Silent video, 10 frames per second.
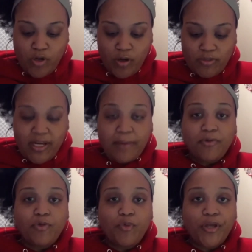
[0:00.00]
Chapter
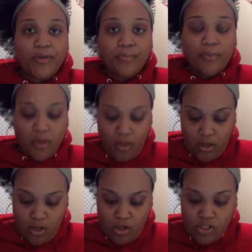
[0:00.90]
3.
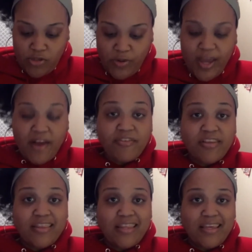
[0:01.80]
To
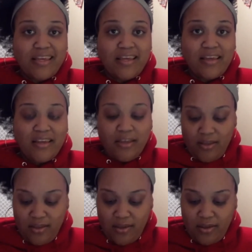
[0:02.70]
everything
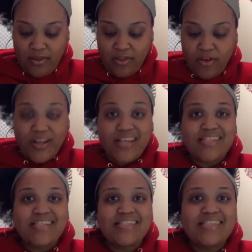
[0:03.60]
there is
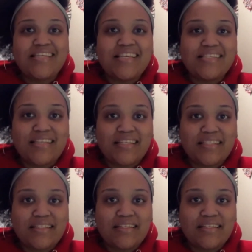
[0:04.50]
a season